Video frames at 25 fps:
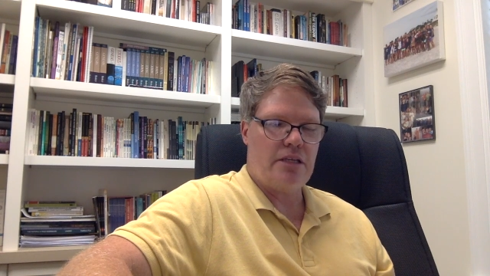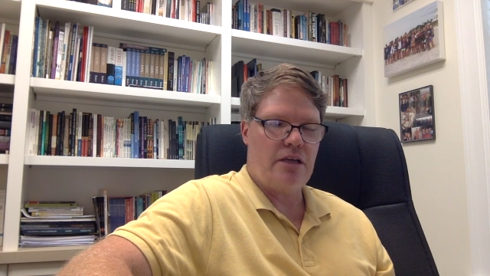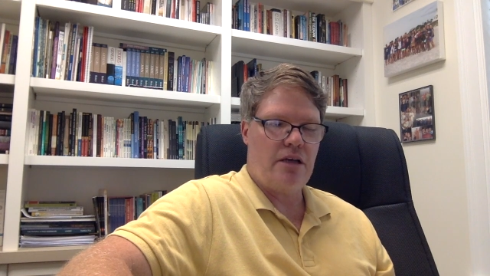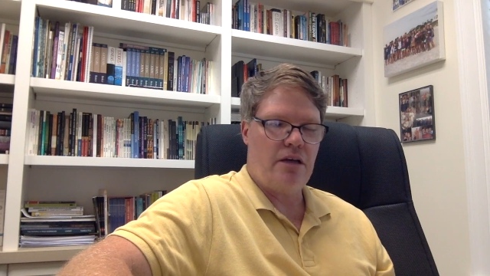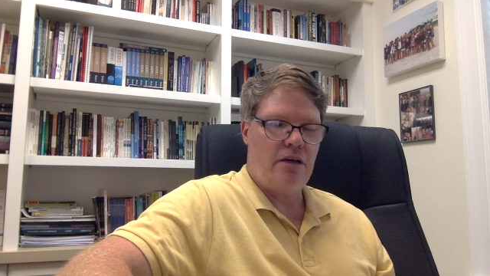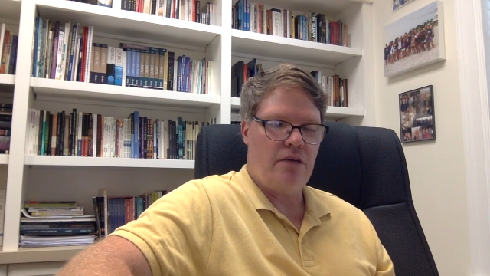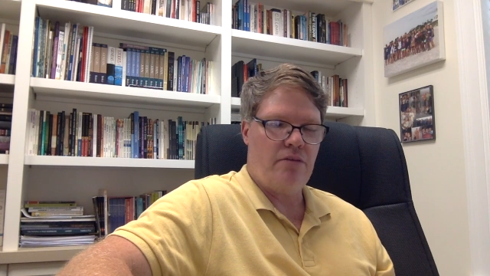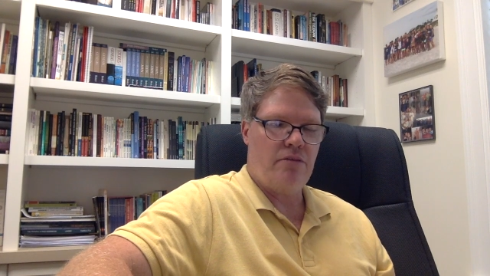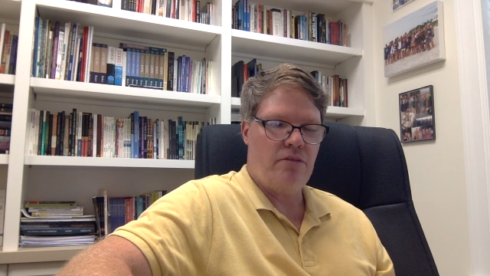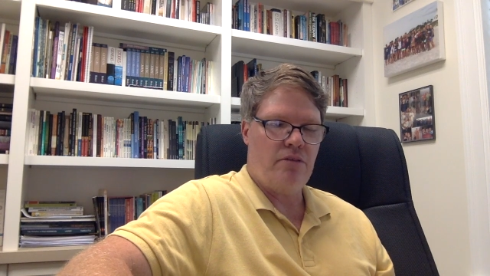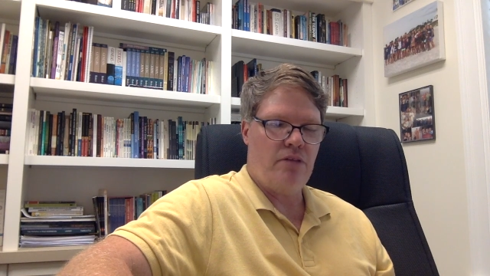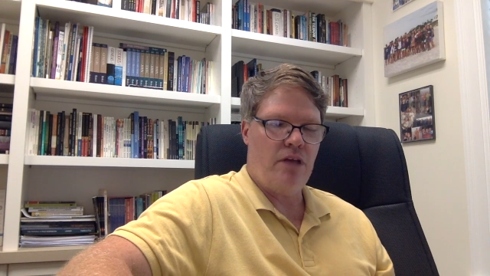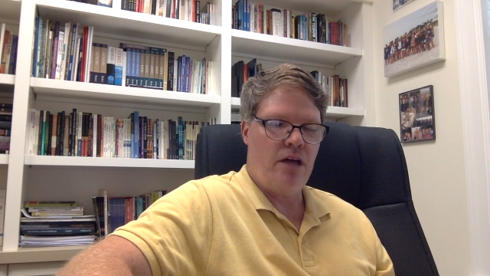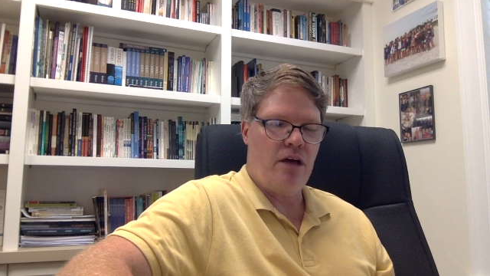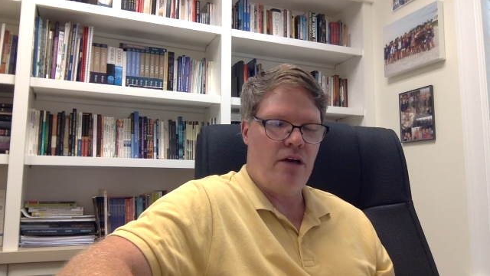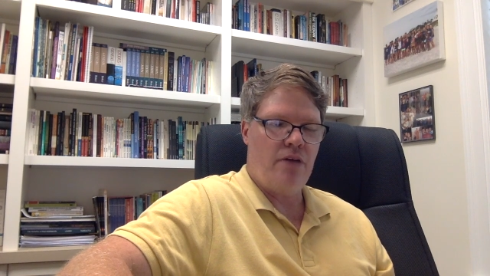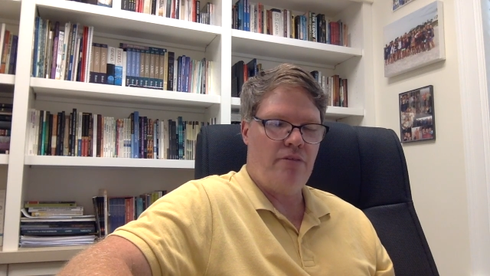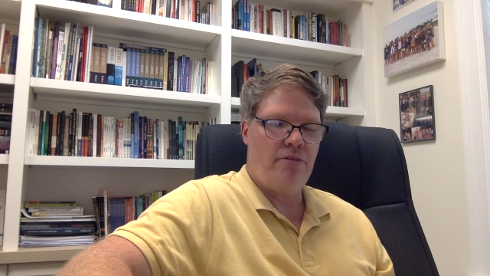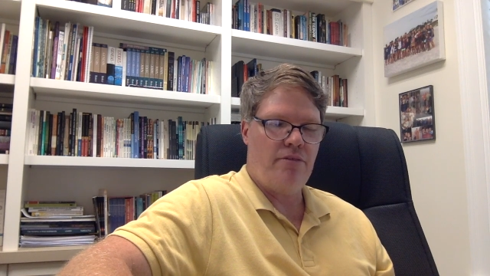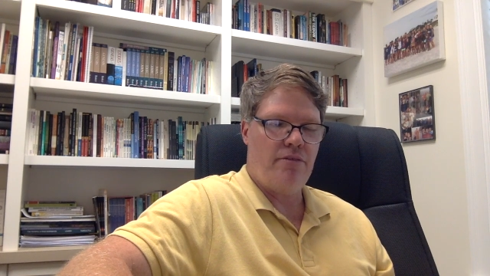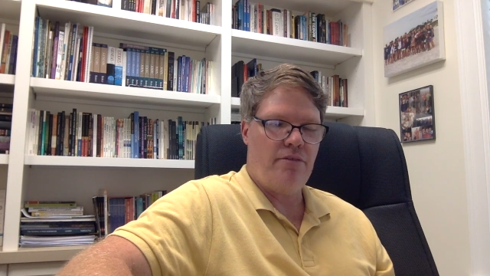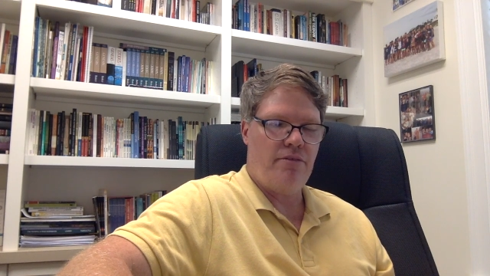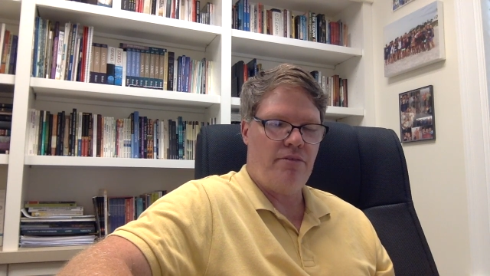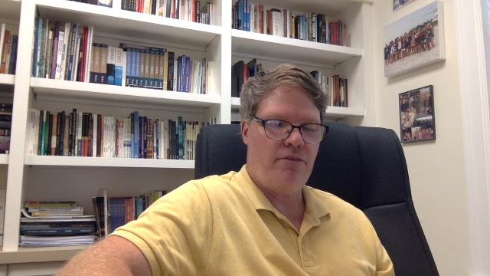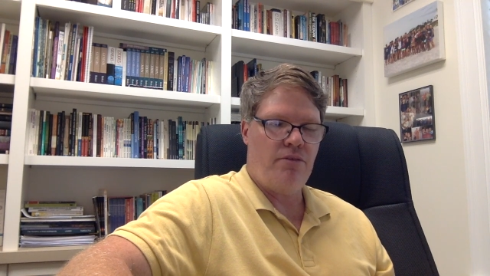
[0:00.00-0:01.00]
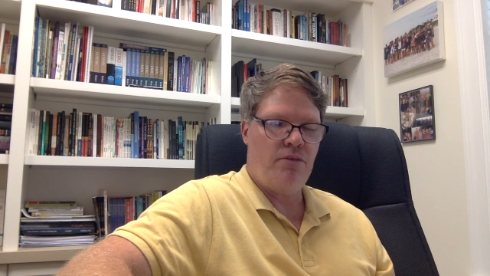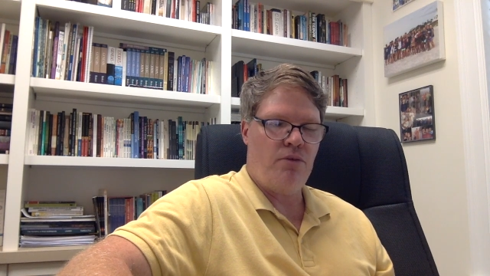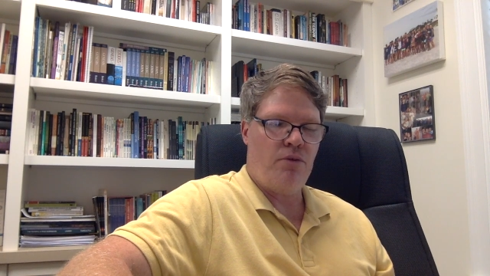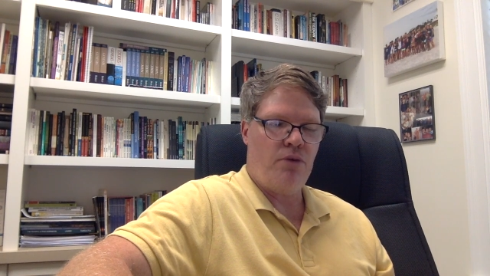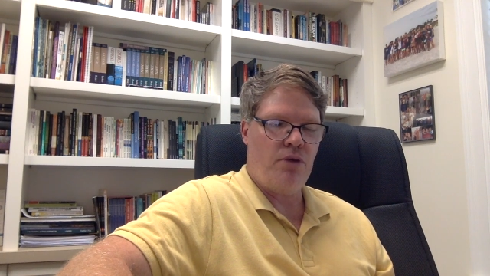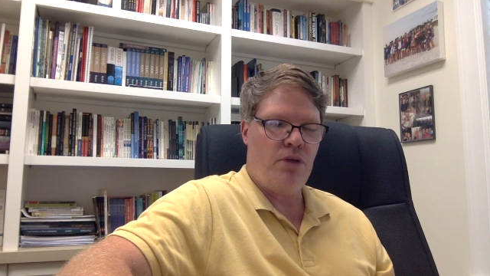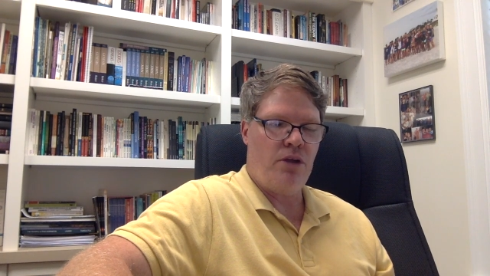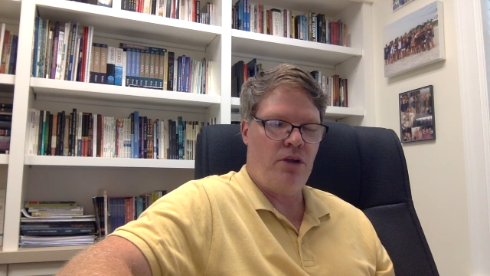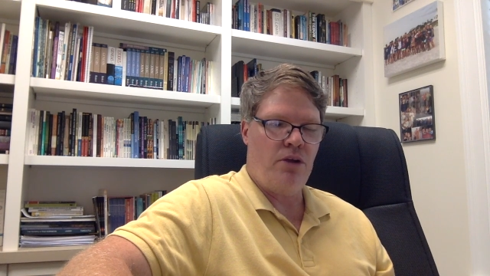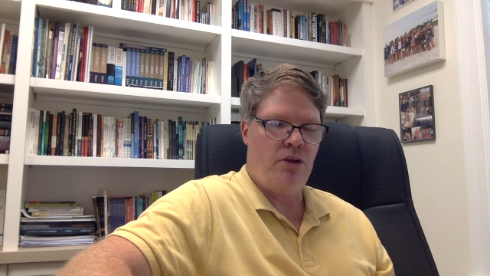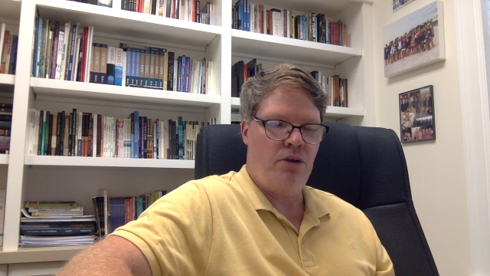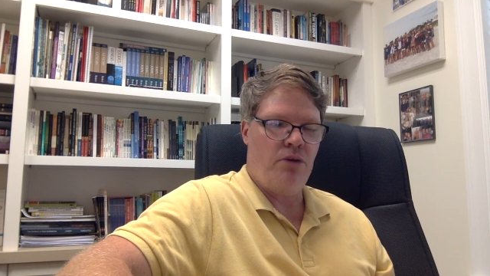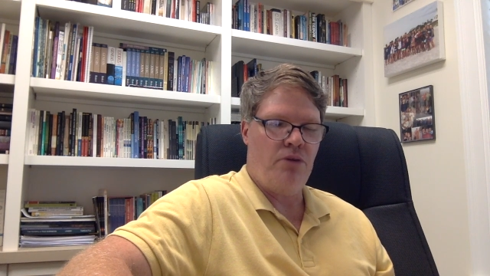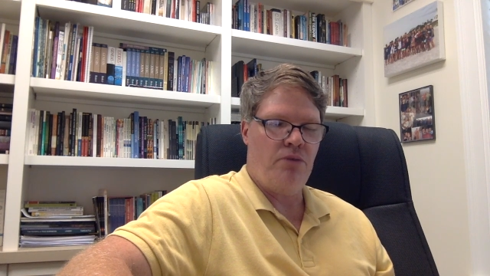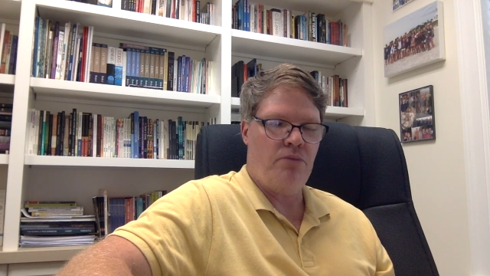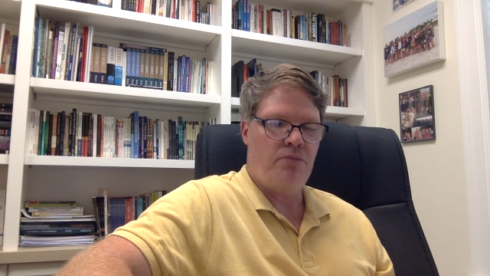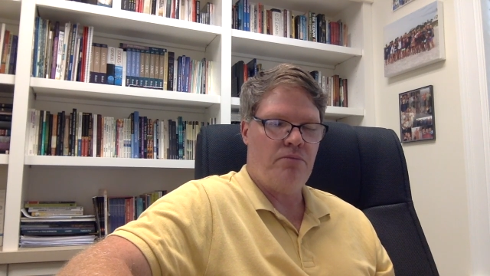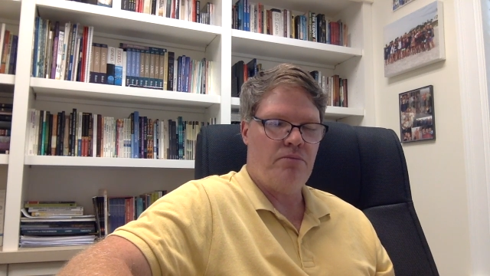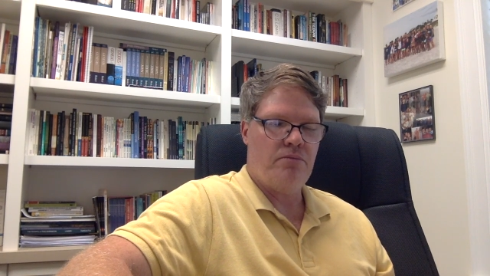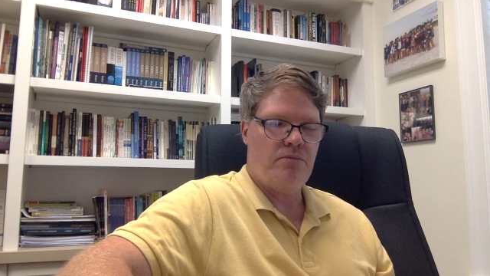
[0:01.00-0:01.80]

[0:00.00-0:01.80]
of love for you.